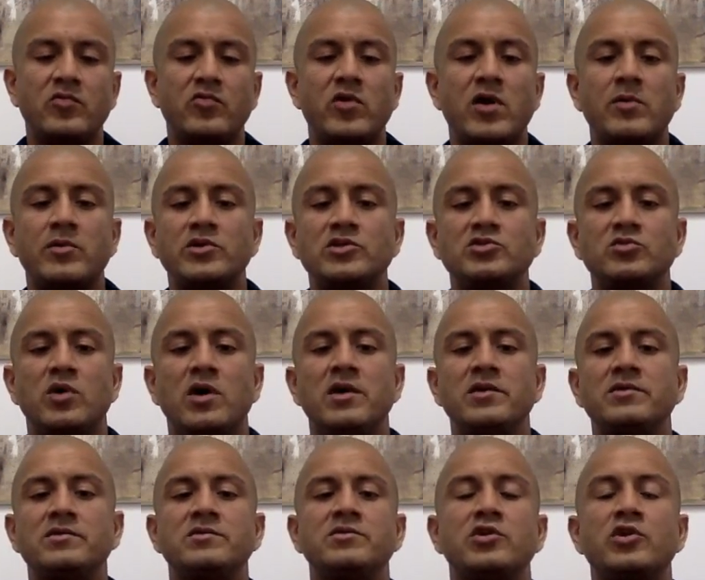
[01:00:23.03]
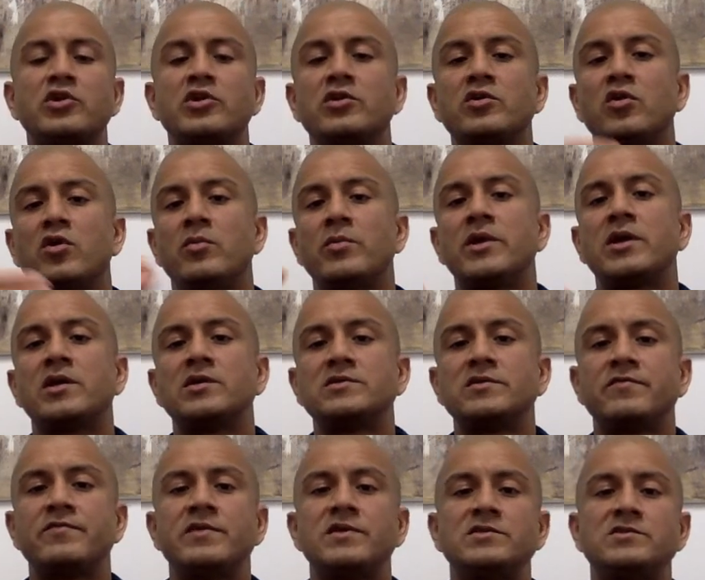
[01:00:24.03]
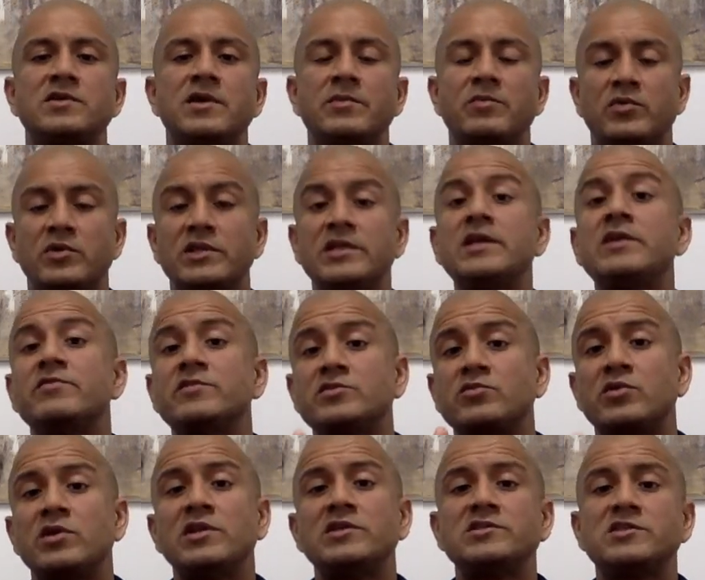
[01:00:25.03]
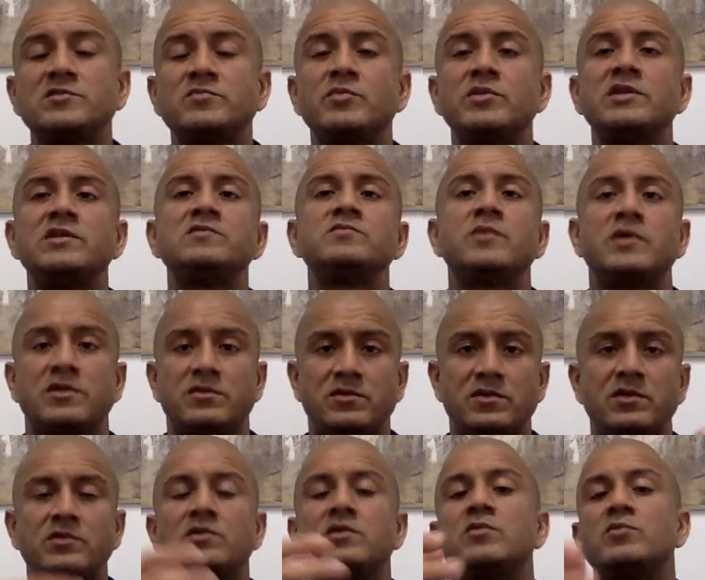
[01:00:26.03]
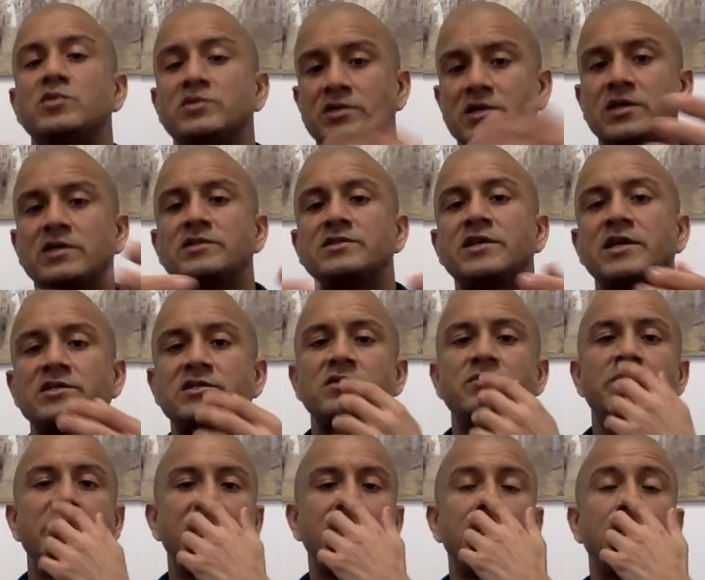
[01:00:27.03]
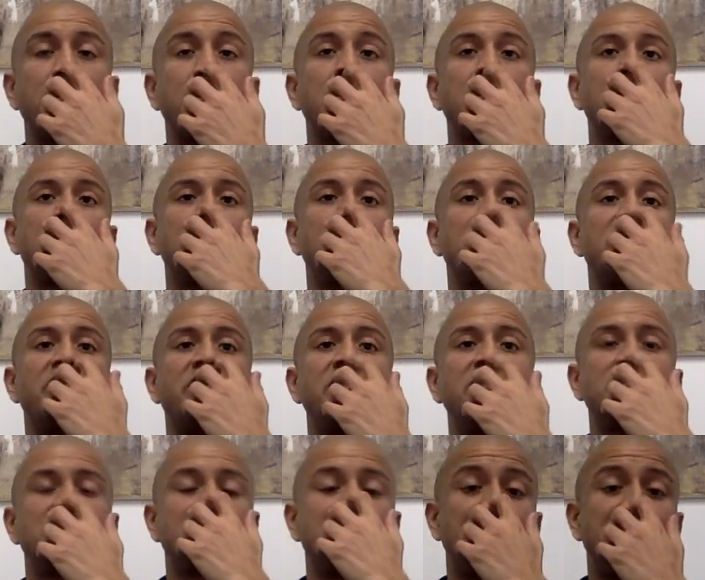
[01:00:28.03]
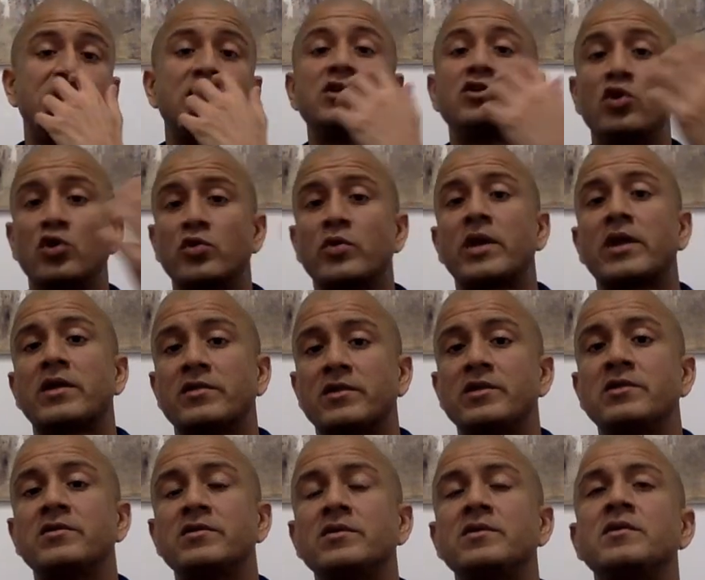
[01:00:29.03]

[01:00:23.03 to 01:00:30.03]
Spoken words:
Ramanujan couldn't go because of his, I believe, his religious beliefs, but there was a concession made, and eventually he did go to England,